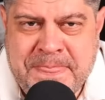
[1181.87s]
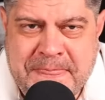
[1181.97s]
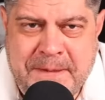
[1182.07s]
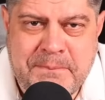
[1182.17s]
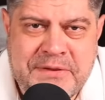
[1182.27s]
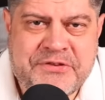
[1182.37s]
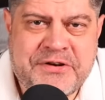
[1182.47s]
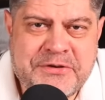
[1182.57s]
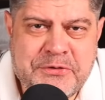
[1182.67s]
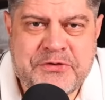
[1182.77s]
Mr.
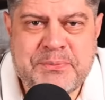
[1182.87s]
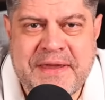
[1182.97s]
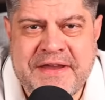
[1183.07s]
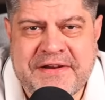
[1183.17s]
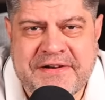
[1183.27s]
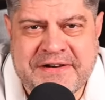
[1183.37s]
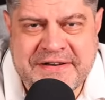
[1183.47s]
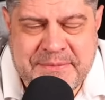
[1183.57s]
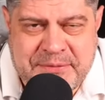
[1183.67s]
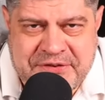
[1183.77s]
Newsmaker
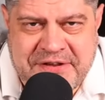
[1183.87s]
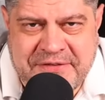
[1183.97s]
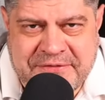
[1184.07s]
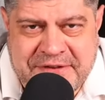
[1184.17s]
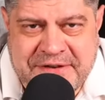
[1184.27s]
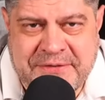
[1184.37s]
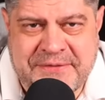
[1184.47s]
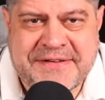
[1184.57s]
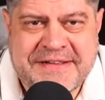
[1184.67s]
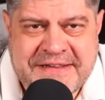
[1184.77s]
himself, you
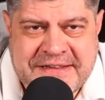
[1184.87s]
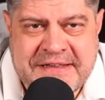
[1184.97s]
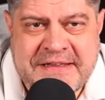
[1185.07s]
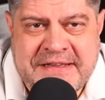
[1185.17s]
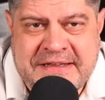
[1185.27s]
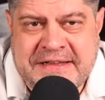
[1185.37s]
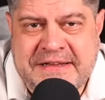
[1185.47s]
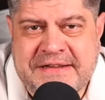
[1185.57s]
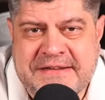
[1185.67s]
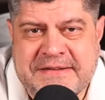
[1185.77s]

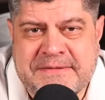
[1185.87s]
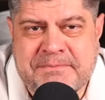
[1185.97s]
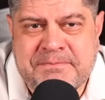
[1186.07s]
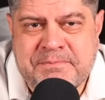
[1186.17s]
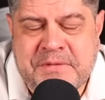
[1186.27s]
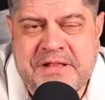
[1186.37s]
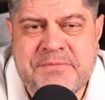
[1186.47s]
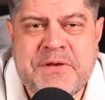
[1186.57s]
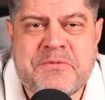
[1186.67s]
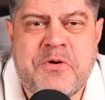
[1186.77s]
know. Let
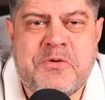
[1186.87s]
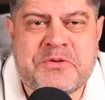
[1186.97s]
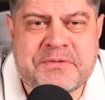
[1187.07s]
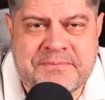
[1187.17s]
me quote.